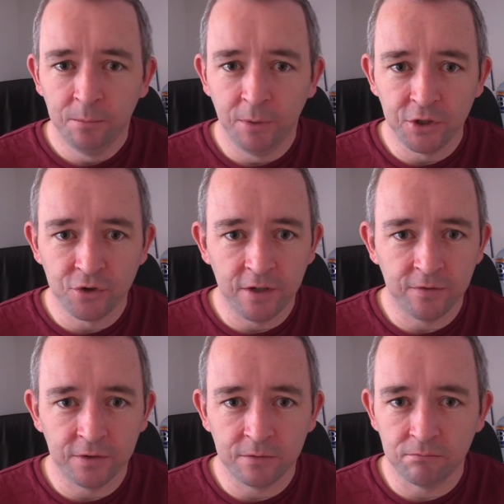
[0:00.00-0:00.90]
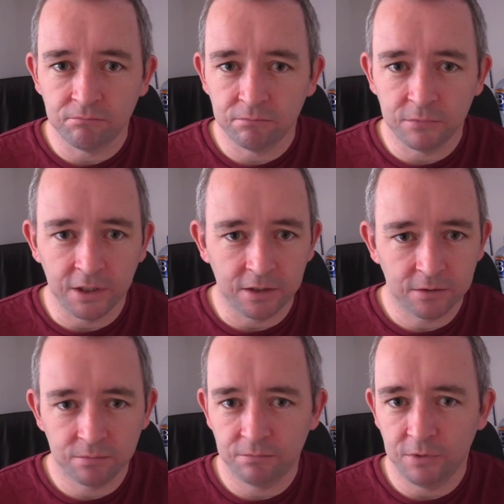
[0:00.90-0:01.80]
by driving like
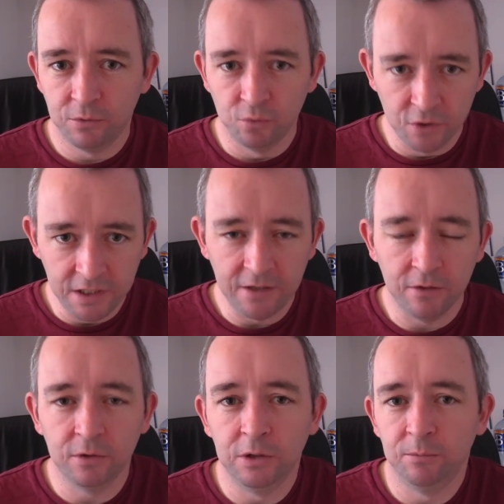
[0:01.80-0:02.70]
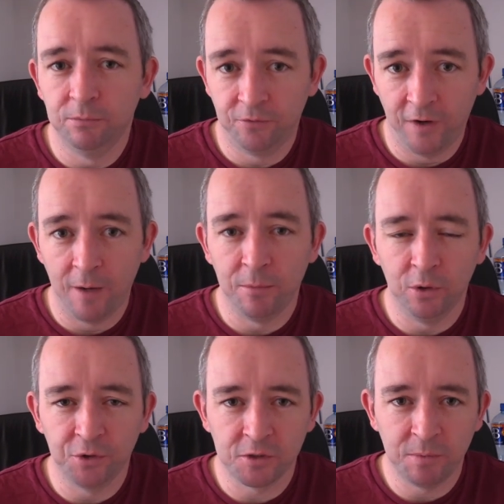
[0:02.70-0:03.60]
really far
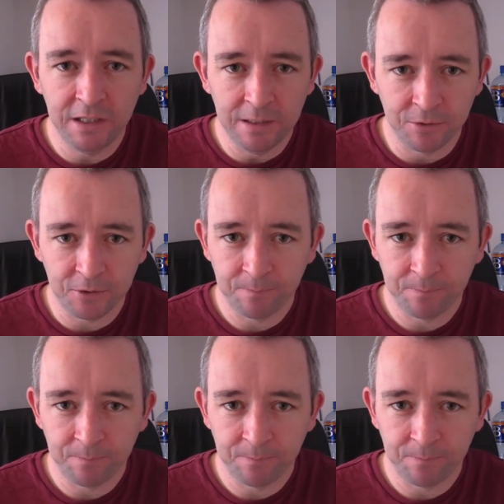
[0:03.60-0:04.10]
below the speed limit.